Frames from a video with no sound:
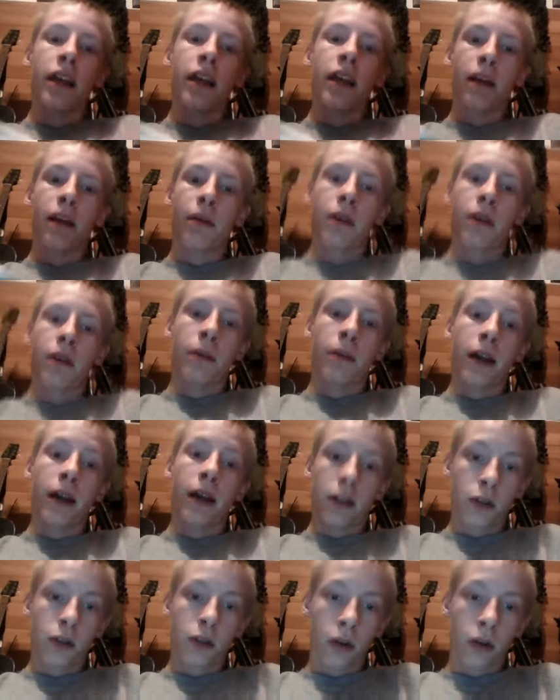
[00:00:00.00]
apart my
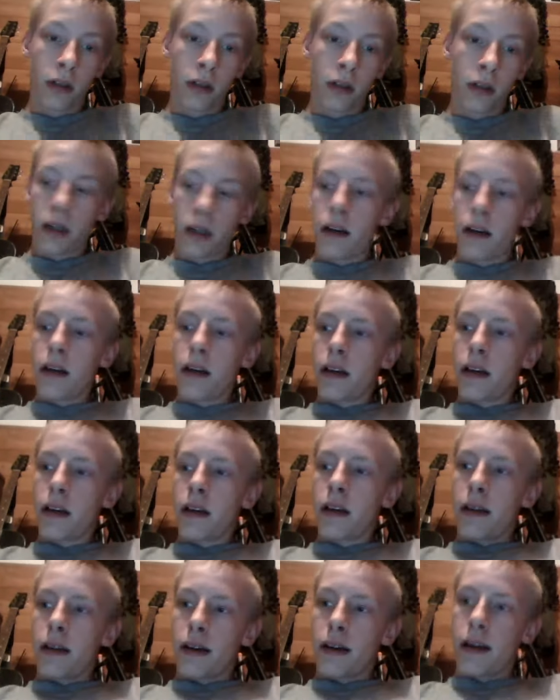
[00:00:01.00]
controller.
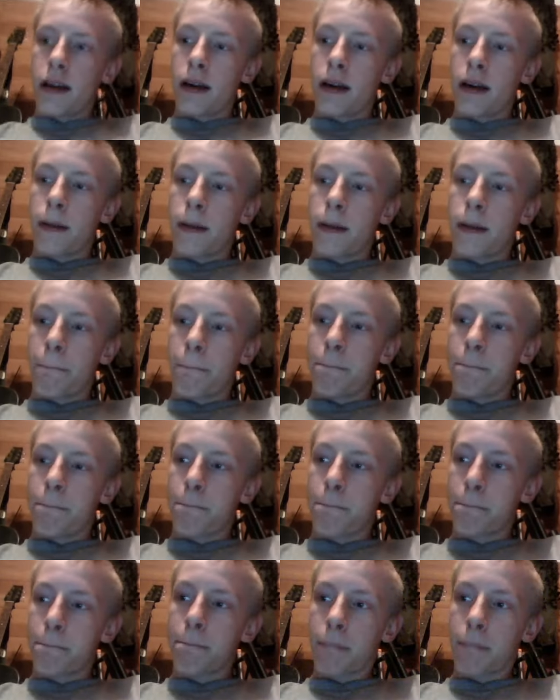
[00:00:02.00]
And
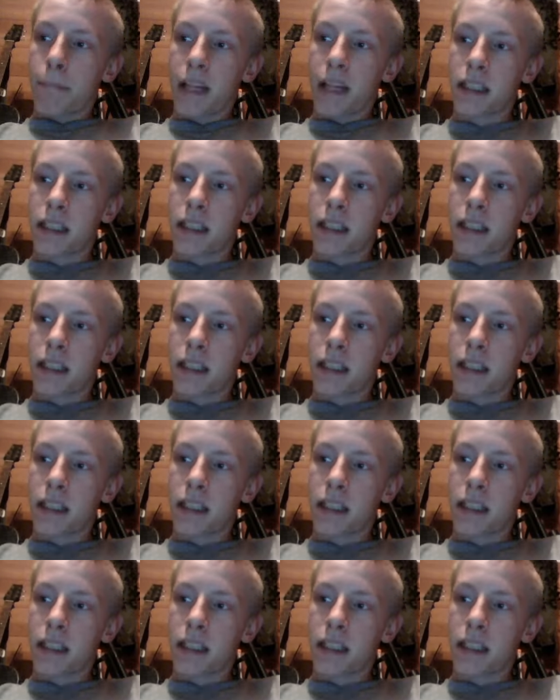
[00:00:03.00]
that's